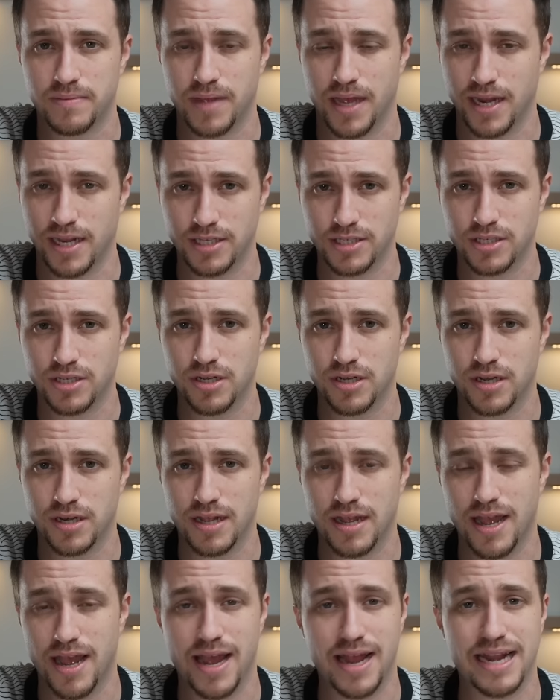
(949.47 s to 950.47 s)
and he's good
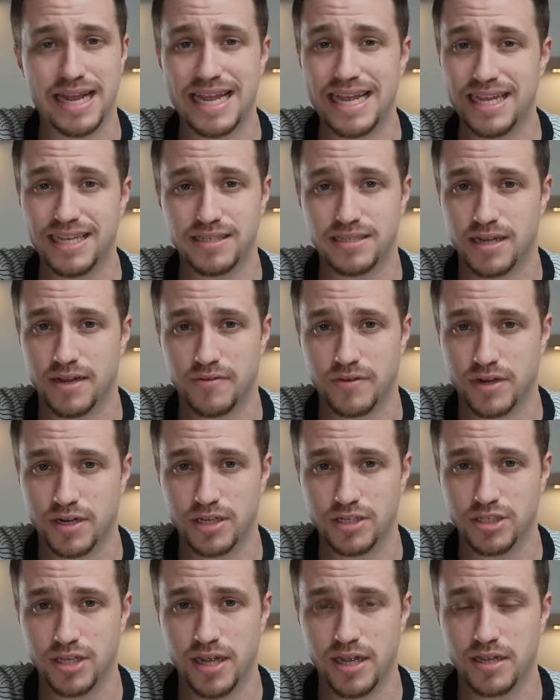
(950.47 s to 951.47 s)
and he's never going
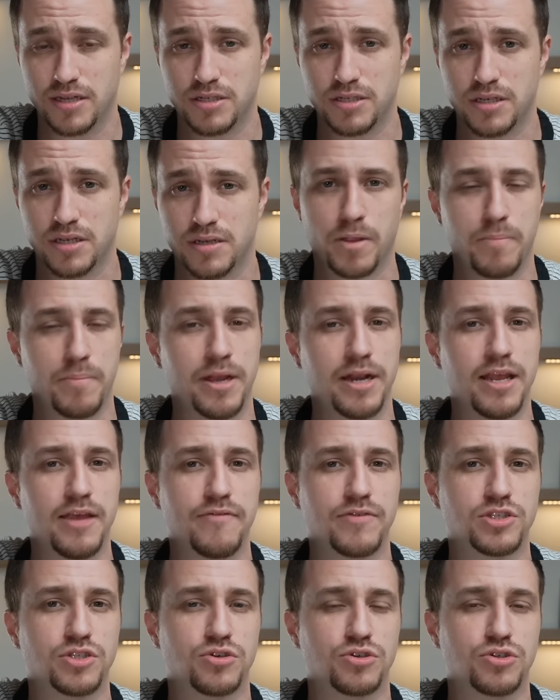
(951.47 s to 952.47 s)
to change. Many
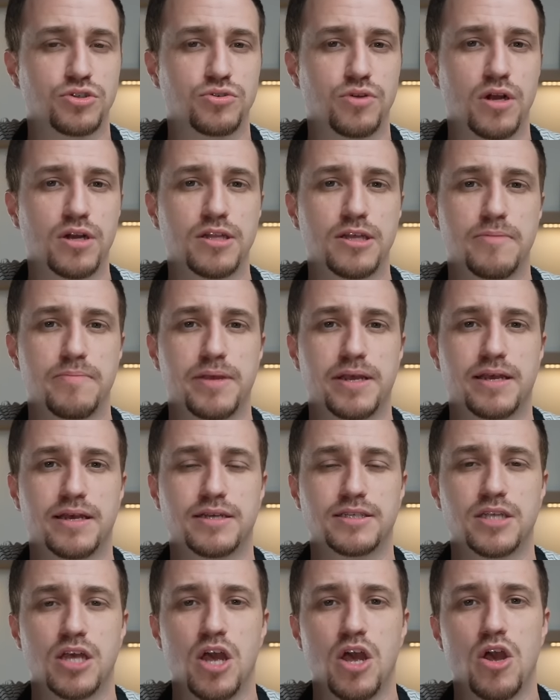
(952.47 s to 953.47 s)
of us are struggling
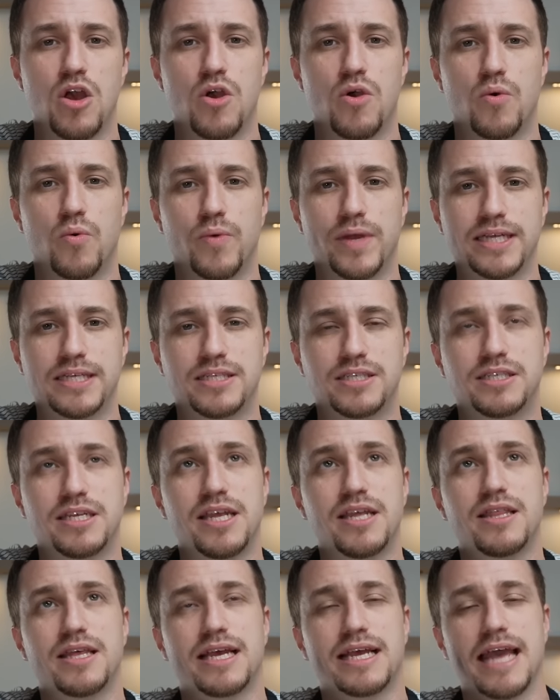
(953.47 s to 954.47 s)
because we
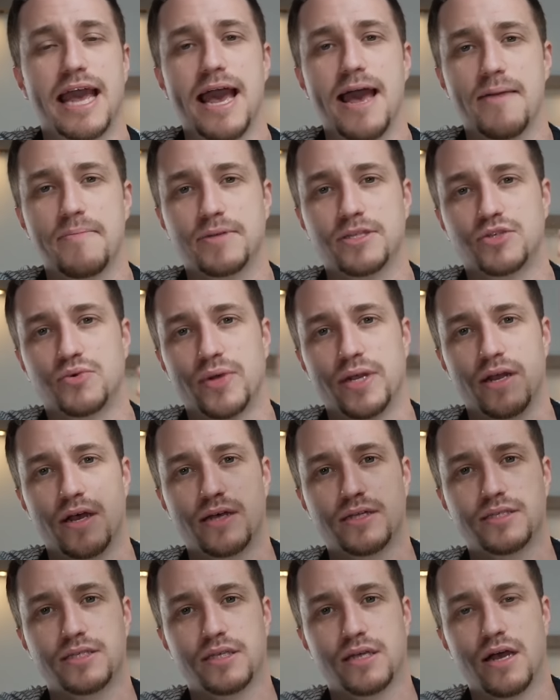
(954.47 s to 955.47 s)
see the gap between
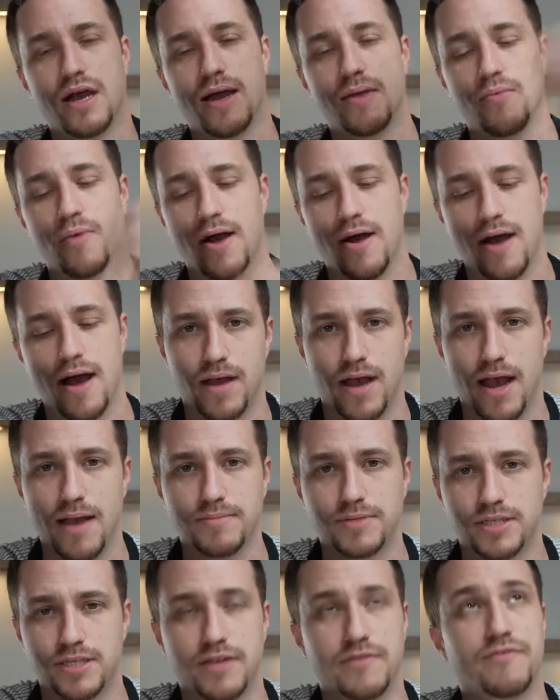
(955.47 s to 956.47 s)
us and God. Wow, I'm
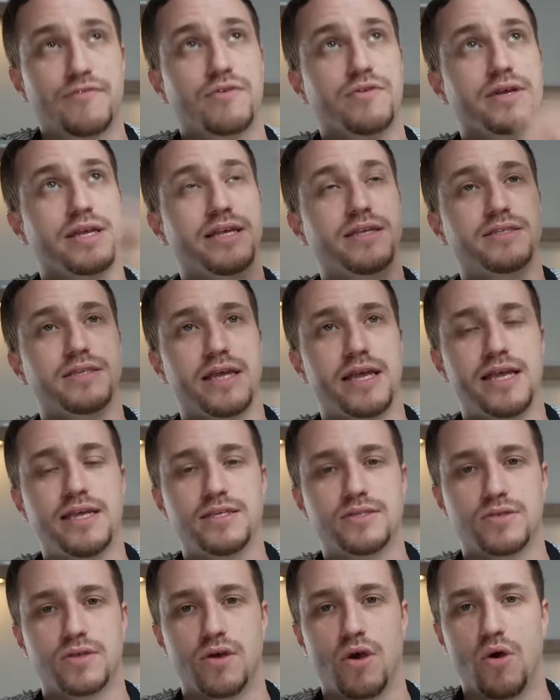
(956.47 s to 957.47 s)
sinful.
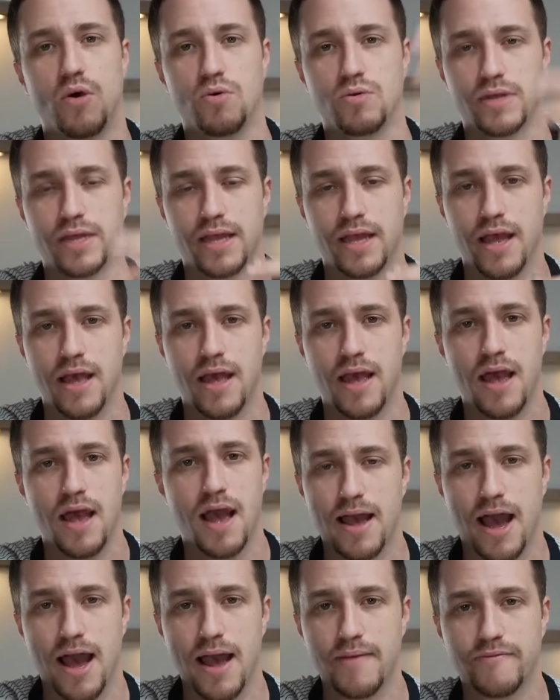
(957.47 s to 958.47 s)
He's holy.
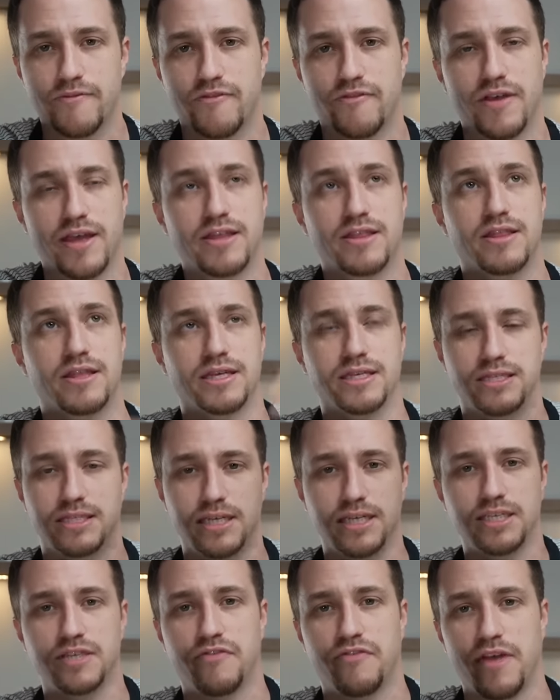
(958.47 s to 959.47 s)
I'm faithless.
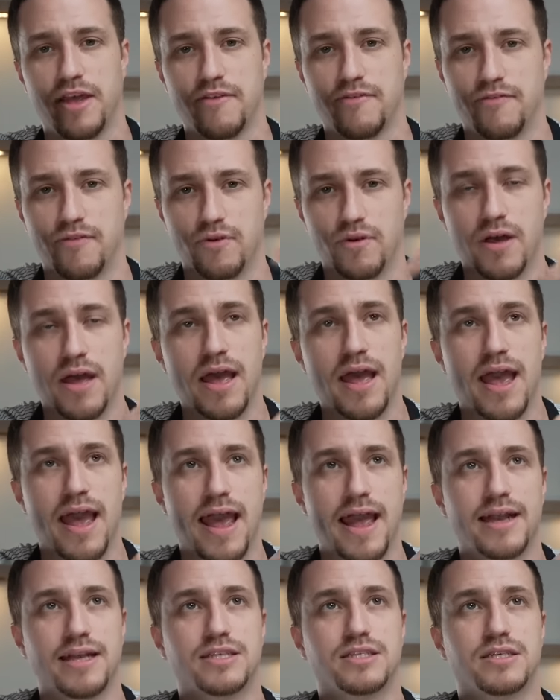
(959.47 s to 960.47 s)
He's faithful.
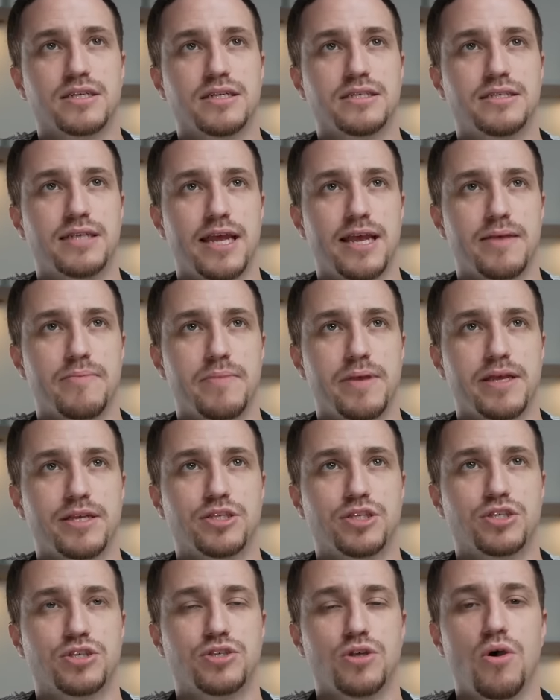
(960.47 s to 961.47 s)
And it's going to take me
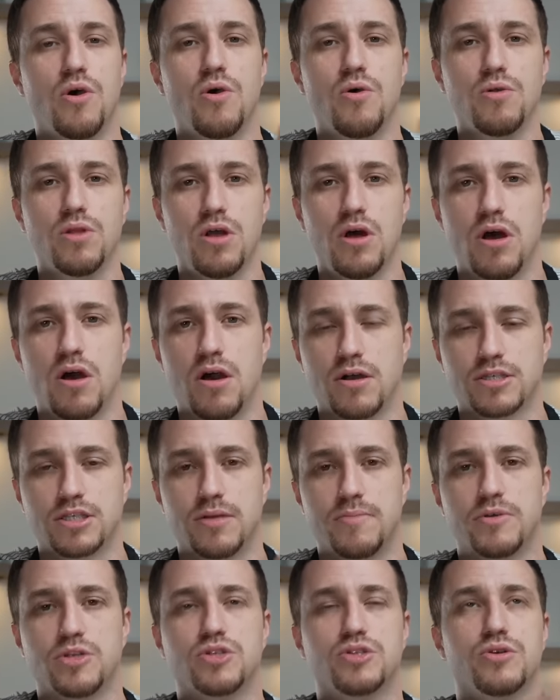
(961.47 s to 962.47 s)
so long
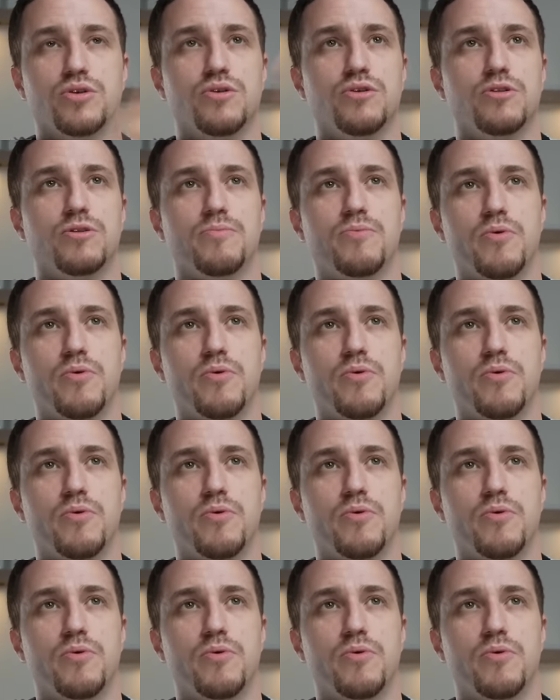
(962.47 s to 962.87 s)
to mature to the